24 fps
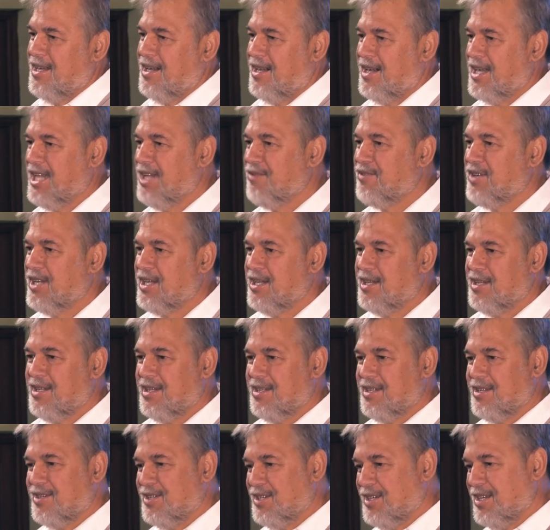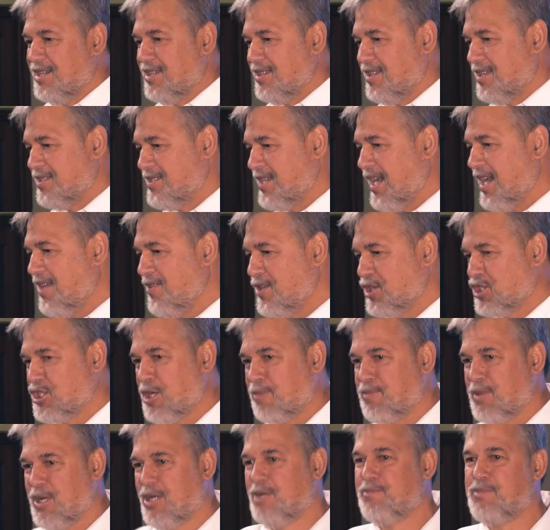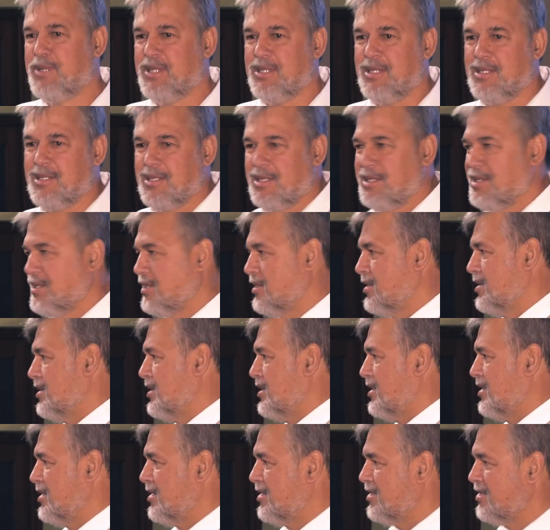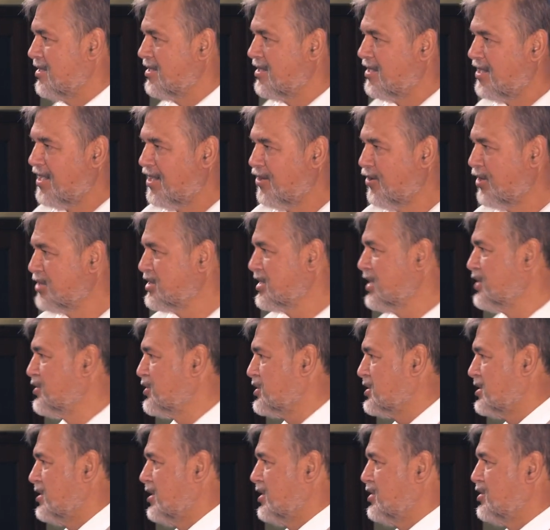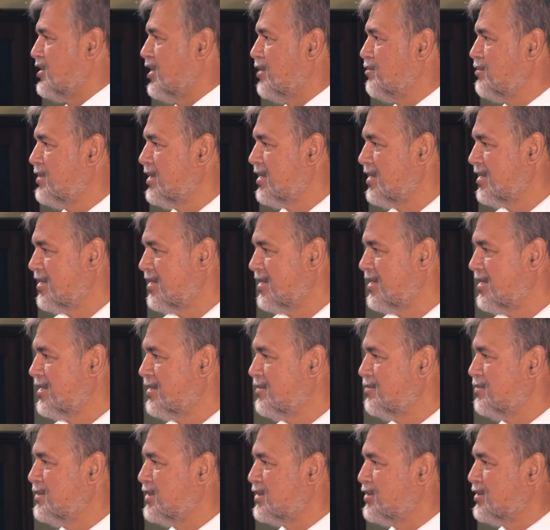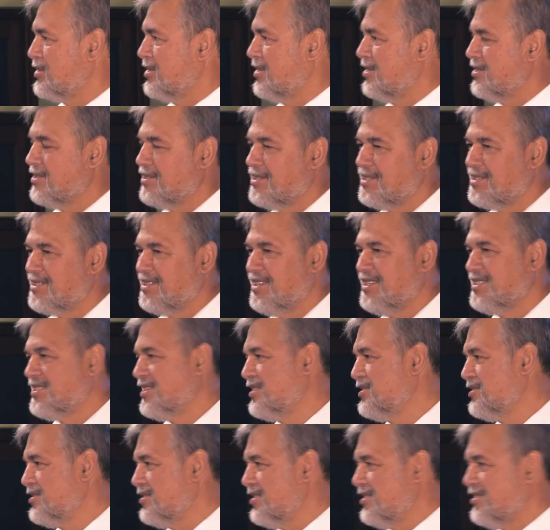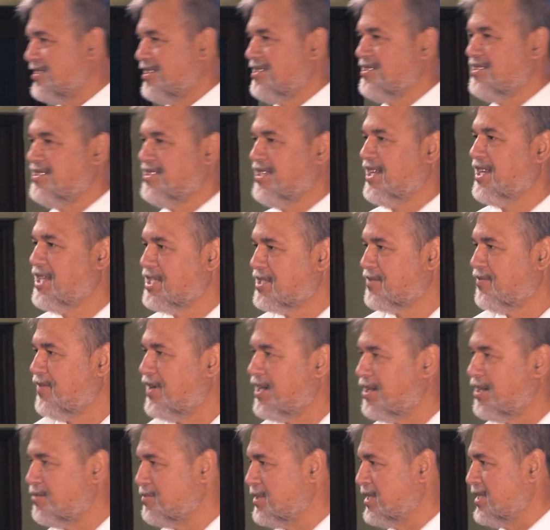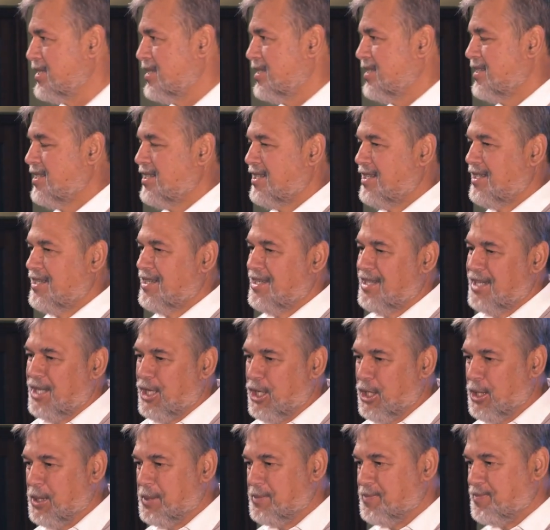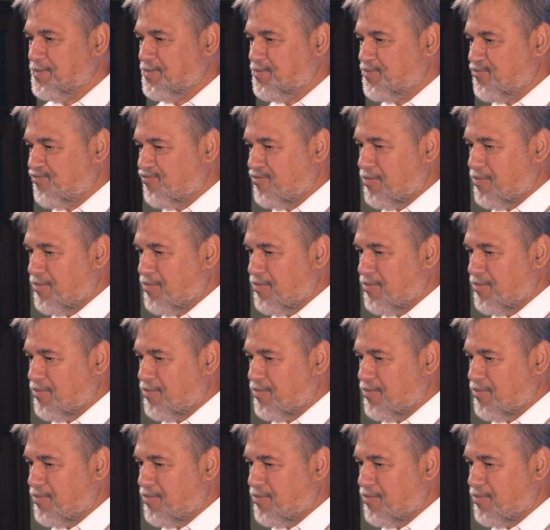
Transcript: However, the day the shop opened, I lost interest in the shop. It didn't satisfy me. I